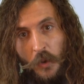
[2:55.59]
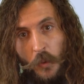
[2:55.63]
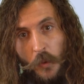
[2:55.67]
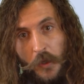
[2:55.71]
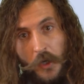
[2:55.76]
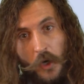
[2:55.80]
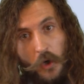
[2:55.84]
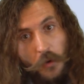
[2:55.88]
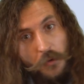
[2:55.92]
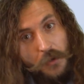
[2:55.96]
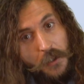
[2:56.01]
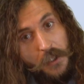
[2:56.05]

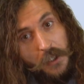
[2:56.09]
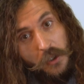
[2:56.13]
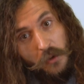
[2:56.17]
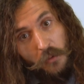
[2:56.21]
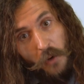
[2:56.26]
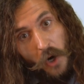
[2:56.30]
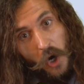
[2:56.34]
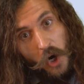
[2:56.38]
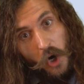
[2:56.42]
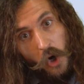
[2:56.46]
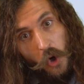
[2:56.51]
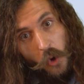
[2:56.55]
we only
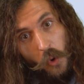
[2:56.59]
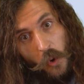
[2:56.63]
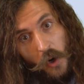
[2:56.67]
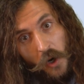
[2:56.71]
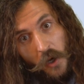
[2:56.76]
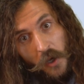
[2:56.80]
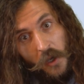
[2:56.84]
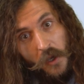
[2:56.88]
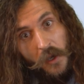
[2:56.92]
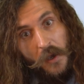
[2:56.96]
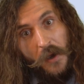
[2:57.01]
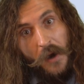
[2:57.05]

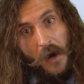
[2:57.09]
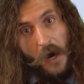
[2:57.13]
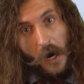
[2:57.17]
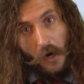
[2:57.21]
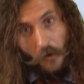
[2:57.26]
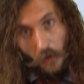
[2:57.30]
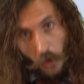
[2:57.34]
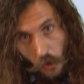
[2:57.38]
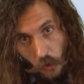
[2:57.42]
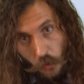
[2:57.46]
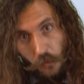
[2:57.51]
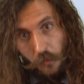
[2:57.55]
grow
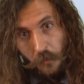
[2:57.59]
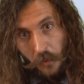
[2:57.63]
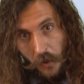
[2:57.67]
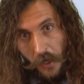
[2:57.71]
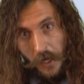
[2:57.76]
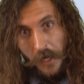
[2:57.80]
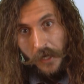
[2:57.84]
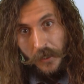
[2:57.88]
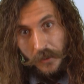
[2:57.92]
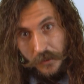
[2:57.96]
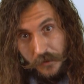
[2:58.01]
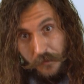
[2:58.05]
our own
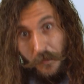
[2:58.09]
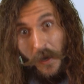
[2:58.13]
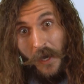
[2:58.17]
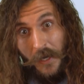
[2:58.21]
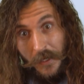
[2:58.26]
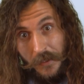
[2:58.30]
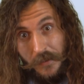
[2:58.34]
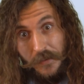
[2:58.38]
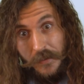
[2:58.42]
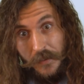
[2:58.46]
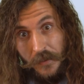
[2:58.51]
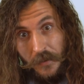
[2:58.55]
brain's
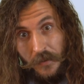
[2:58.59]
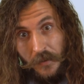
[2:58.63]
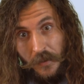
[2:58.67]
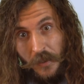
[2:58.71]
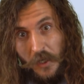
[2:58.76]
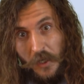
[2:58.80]
might.